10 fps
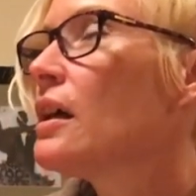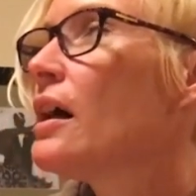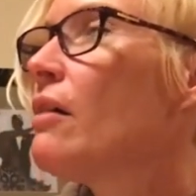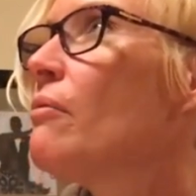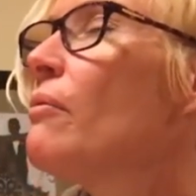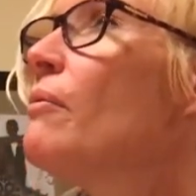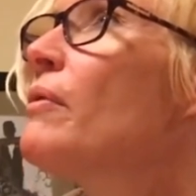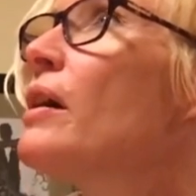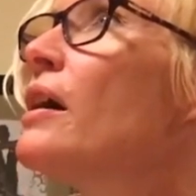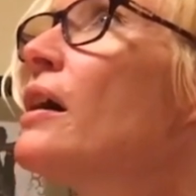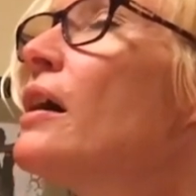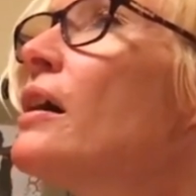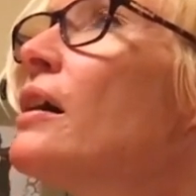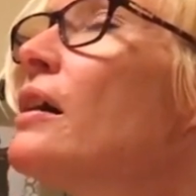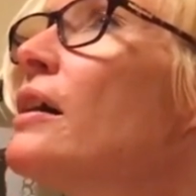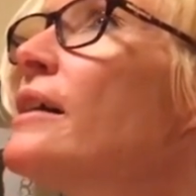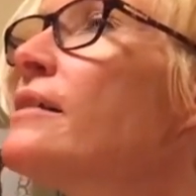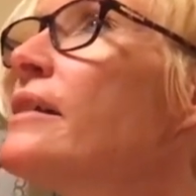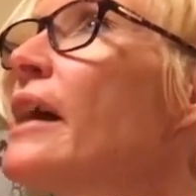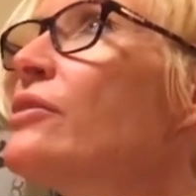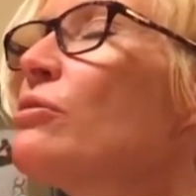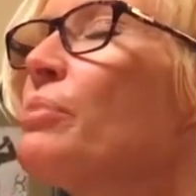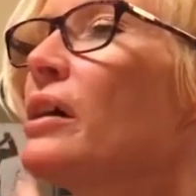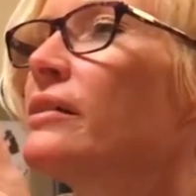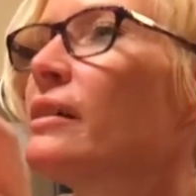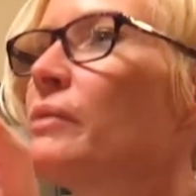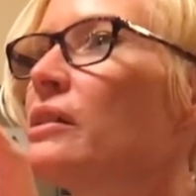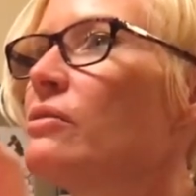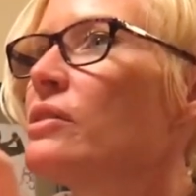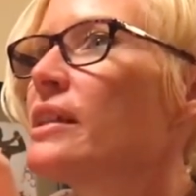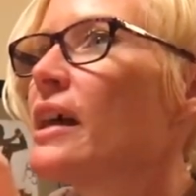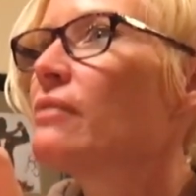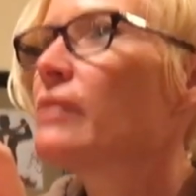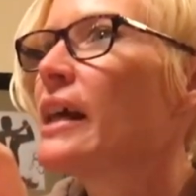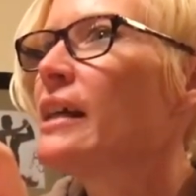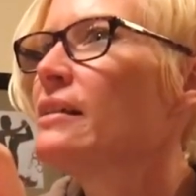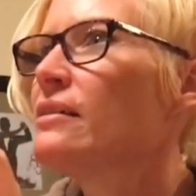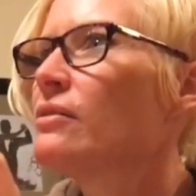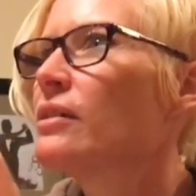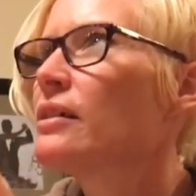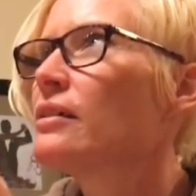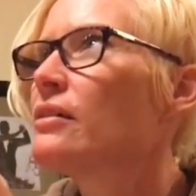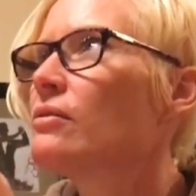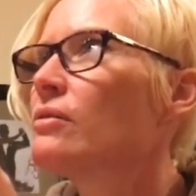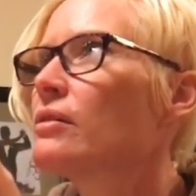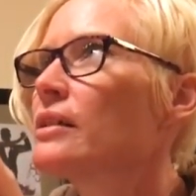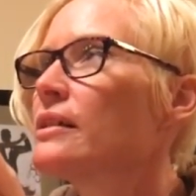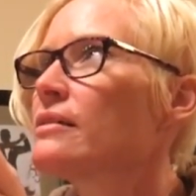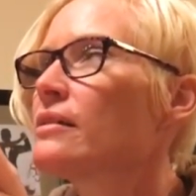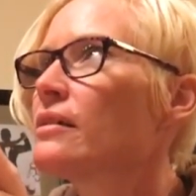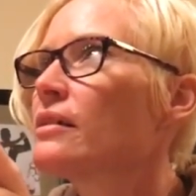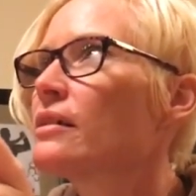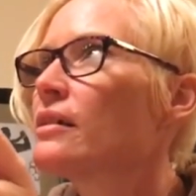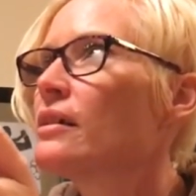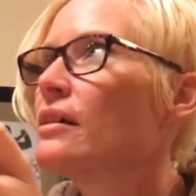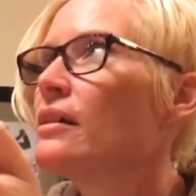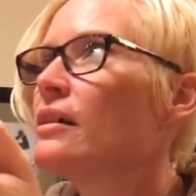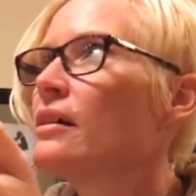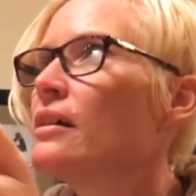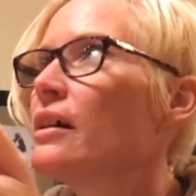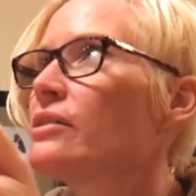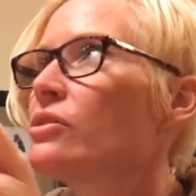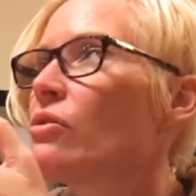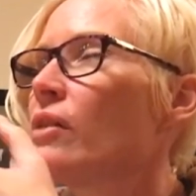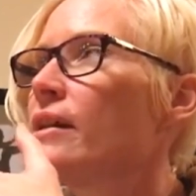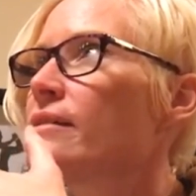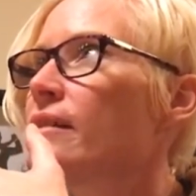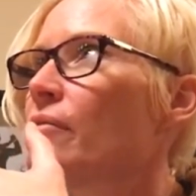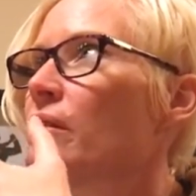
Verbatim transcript: know. It's a natural part that we lose that, right? Or is there a choice that